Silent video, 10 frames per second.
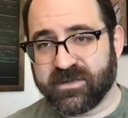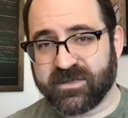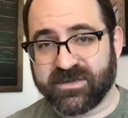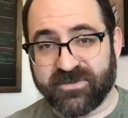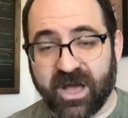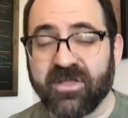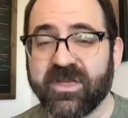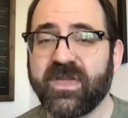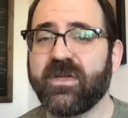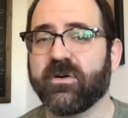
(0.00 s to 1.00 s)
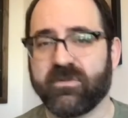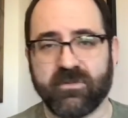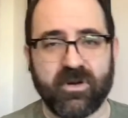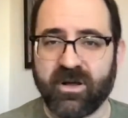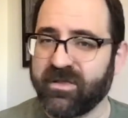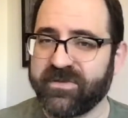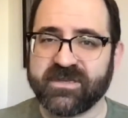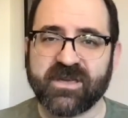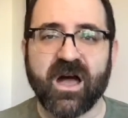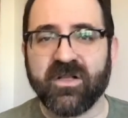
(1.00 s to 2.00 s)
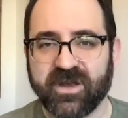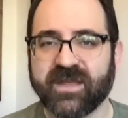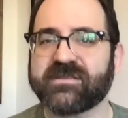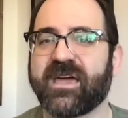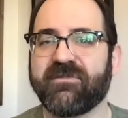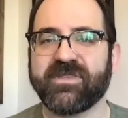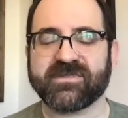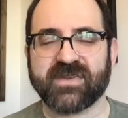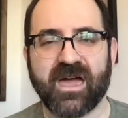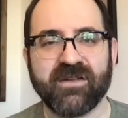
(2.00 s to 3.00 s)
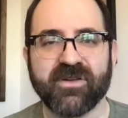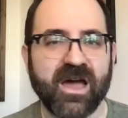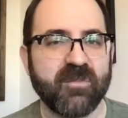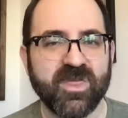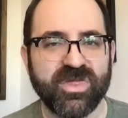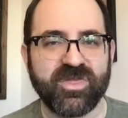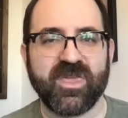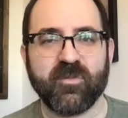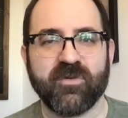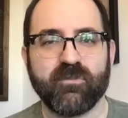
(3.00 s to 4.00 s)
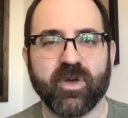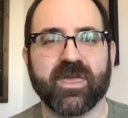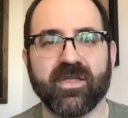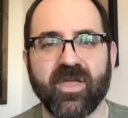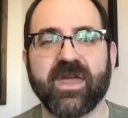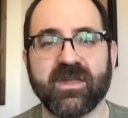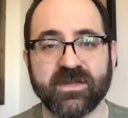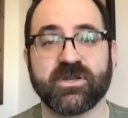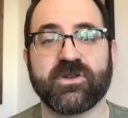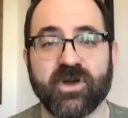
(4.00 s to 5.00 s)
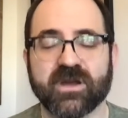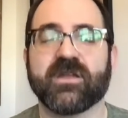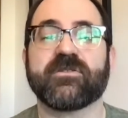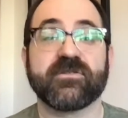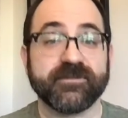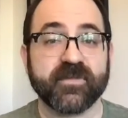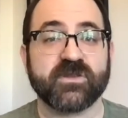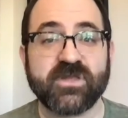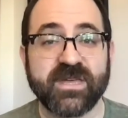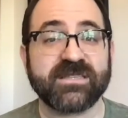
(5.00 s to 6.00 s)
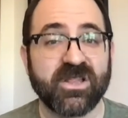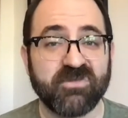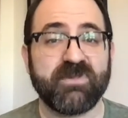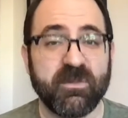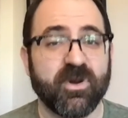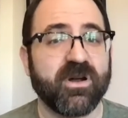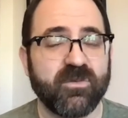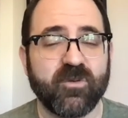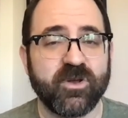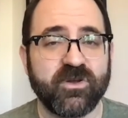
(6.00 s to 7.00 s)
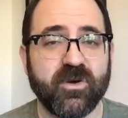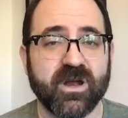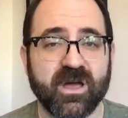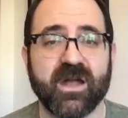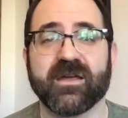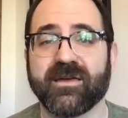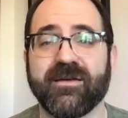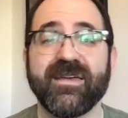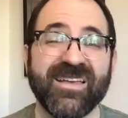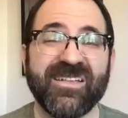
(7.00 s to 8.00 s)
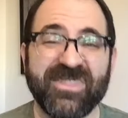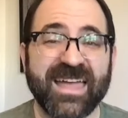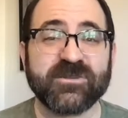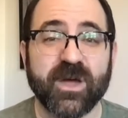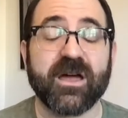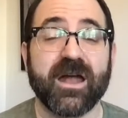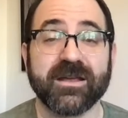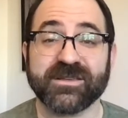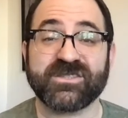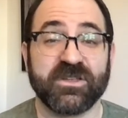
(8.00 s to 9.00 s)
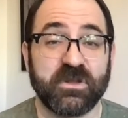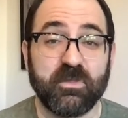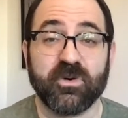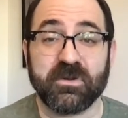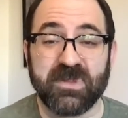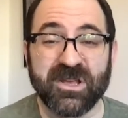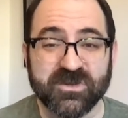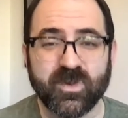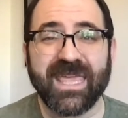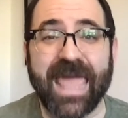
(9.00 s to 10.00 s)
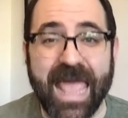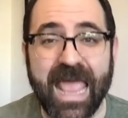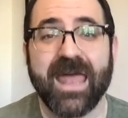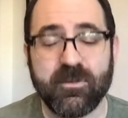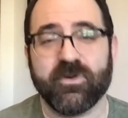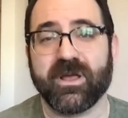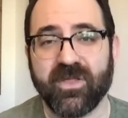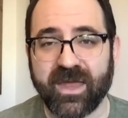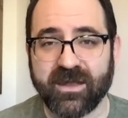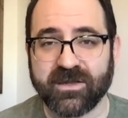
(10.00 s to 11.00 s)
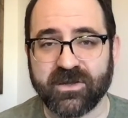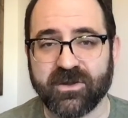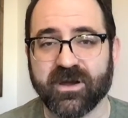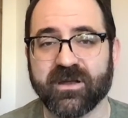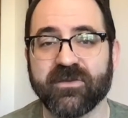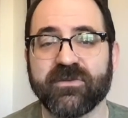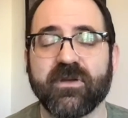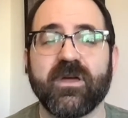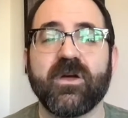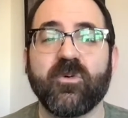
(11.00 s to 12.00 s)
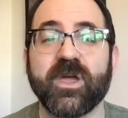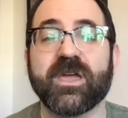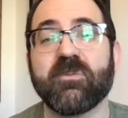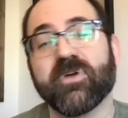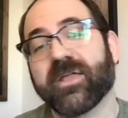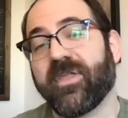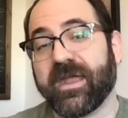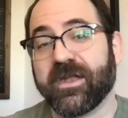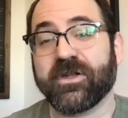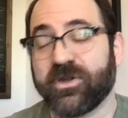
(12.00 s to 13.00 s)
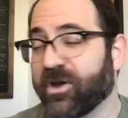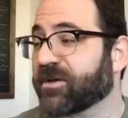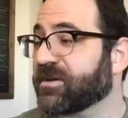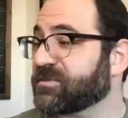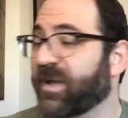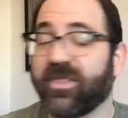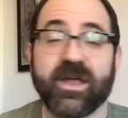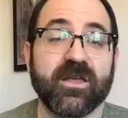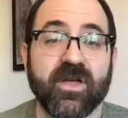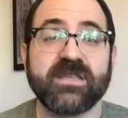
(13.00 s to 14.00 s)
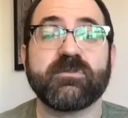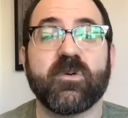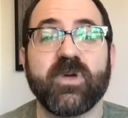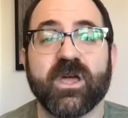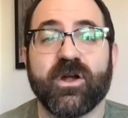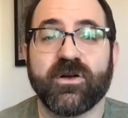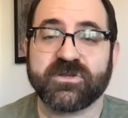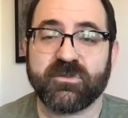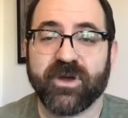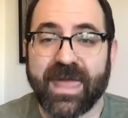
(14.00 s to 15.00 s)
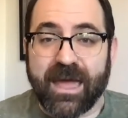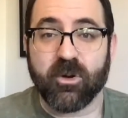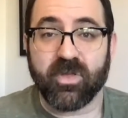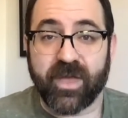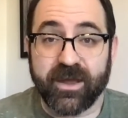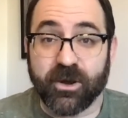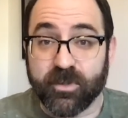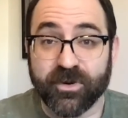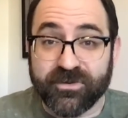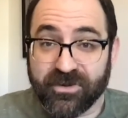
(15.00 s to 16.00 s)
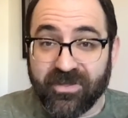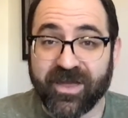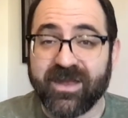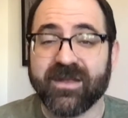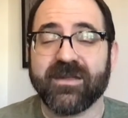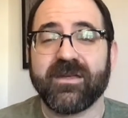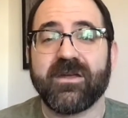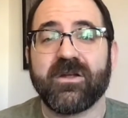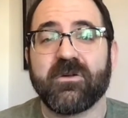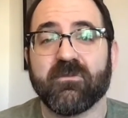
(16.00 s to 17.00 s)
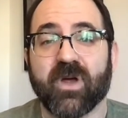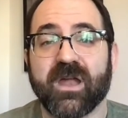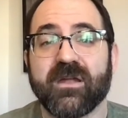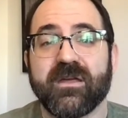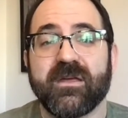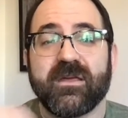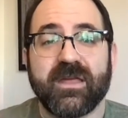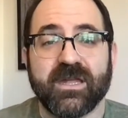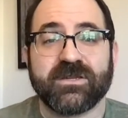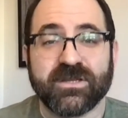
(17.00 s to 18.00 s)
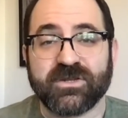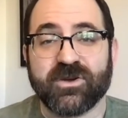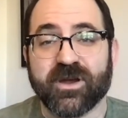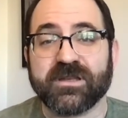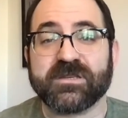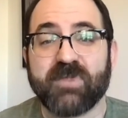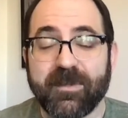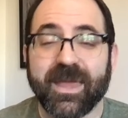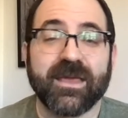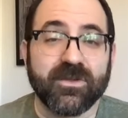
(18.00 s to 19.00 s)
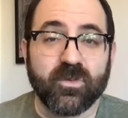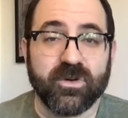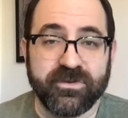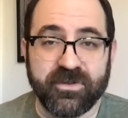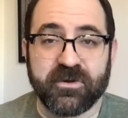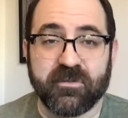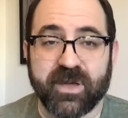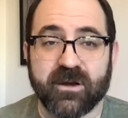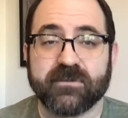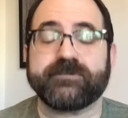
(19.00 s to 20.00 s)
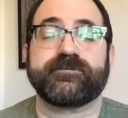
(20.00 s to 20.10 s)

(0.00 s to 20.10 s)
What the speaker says: Diwali. All of these holidays have this kind of common theme of bringing light into darkness. So that's a big part of what we do on Hanukkah. And that's why Hanukkah is still important, because we can bring light into darkness. We can bring light into darkness by lighting lights, but we can also bring our light, our personal light, right, into the darkness by making the world a little better.